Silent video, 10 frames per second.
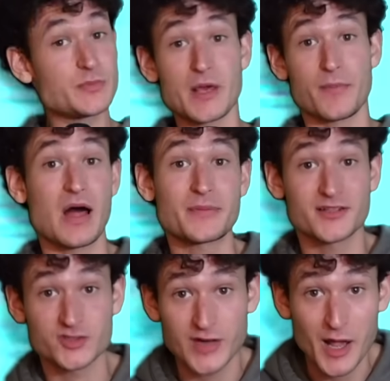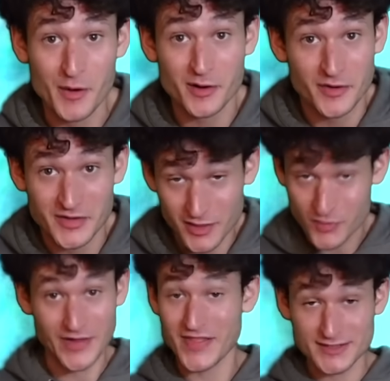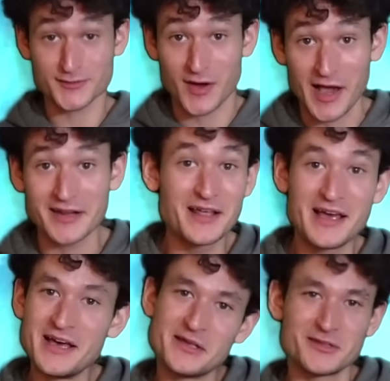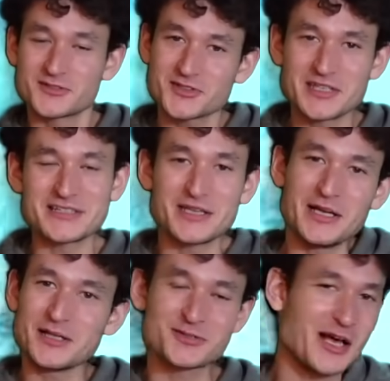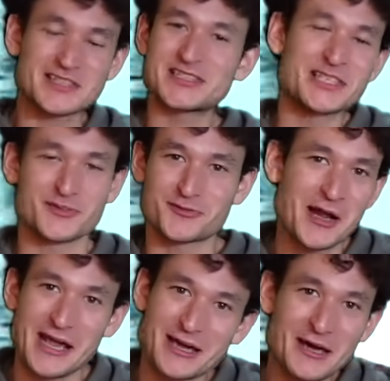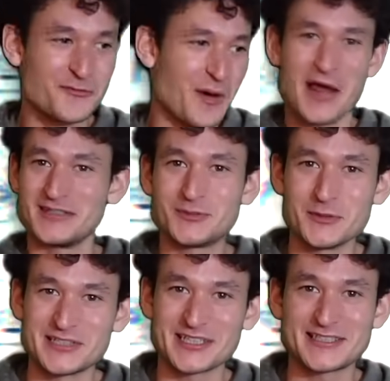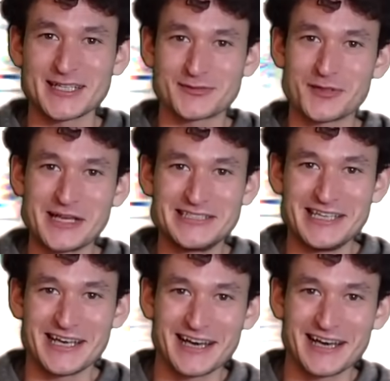to be a populist right-winger on the internet. That's fine. You're just not schizophrenic. You've bought into a successful idea. To